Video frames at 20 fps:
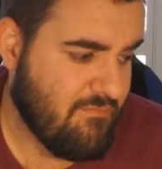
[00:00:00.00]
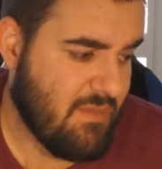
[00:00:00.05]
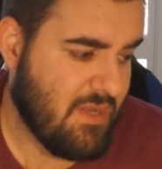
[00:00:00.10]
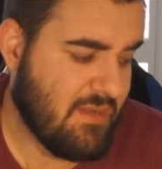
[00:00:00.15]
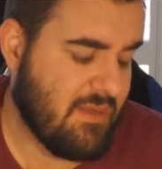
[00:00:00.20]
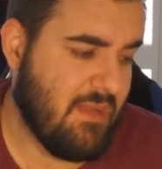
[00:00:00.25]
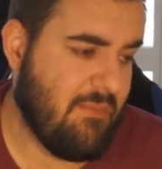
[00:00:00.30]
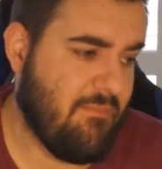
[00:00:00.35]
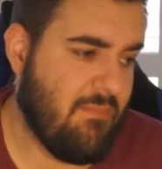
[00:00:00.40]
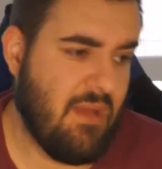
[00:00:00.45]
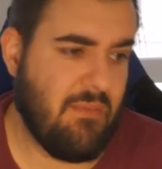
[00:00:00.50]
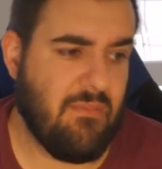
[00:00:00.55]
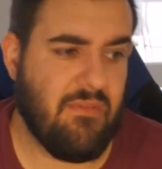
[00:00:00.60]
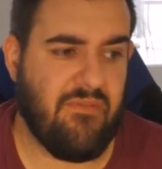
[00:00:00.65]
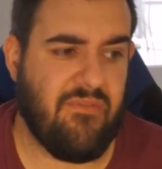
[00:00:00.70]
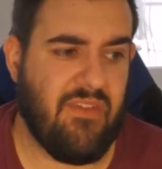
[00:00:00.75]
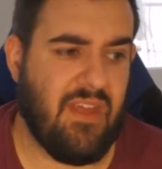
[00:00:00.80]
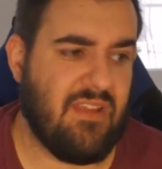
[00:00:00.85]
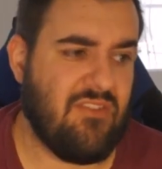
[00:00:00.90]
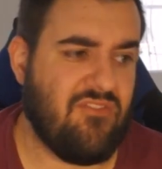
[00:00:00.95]
keep Mama,
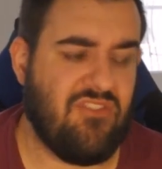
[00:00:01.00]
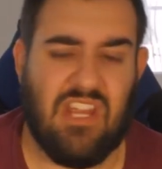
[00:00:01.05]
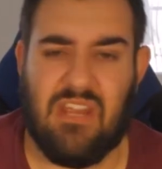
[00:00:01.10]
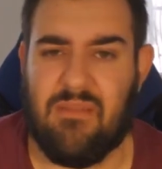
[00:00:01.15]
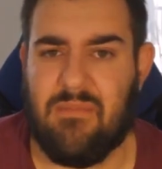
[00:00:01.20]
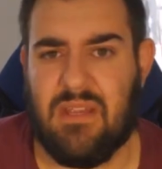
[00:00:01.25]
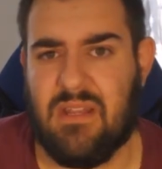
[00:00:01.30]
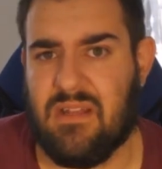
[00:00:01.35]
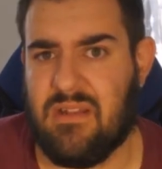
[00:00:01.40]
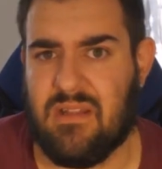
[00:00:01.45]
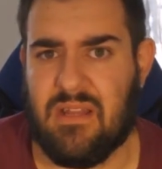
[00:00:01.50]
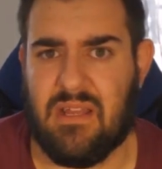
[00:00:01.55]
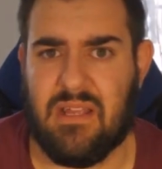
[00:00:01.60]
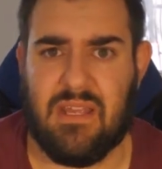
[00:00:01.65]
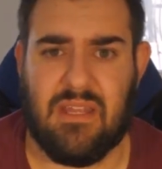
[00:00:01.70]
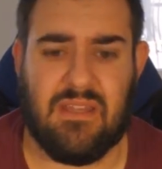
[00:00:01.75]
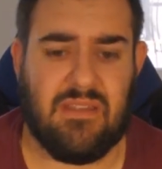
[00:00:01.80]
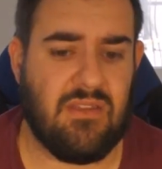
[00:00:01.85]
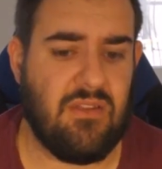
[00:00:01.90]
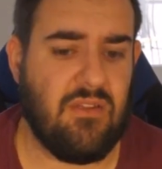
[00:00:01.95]
Vegas, Jamie, I
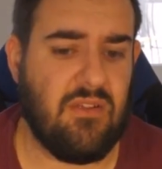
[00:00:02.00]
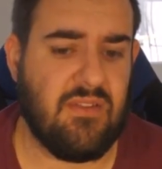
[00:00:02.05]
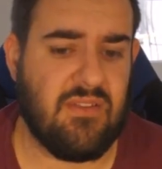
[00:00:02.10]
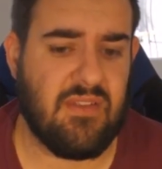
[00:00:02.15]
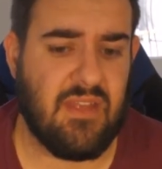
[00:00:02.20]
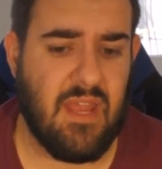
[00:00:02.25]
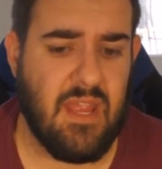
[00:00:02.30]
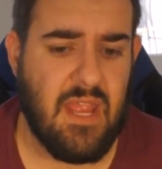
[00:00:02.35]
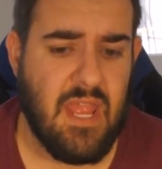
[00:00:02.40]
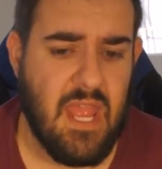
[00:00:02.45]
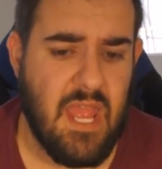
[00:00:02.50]
guess you could say.